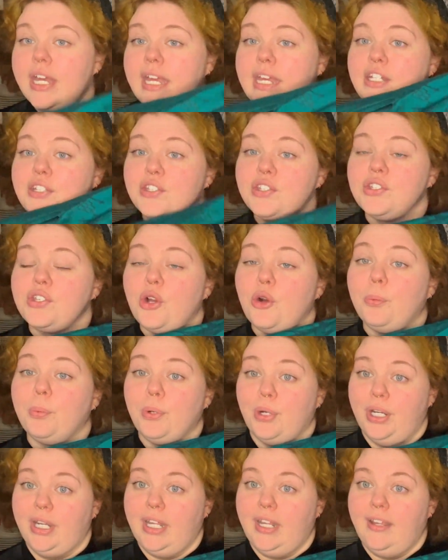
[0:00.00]
It's so
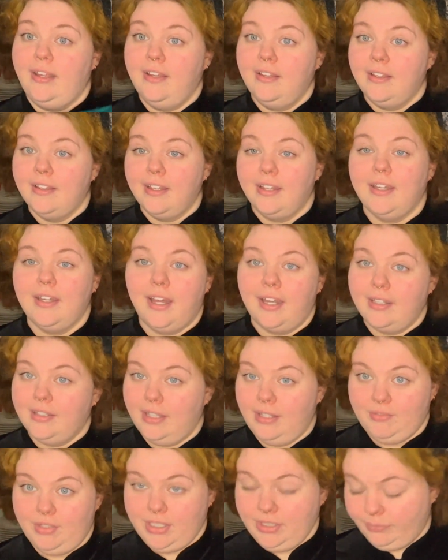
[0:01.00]
pretty. I
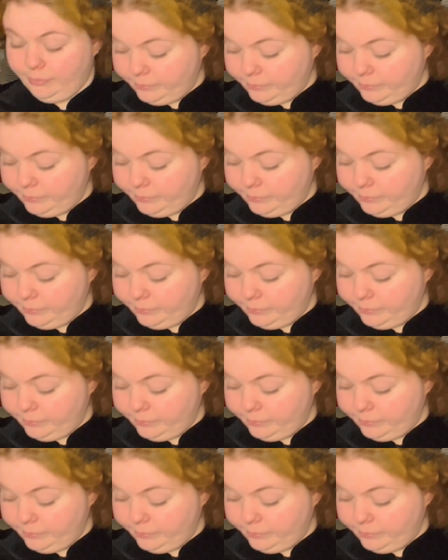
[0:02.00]
love it.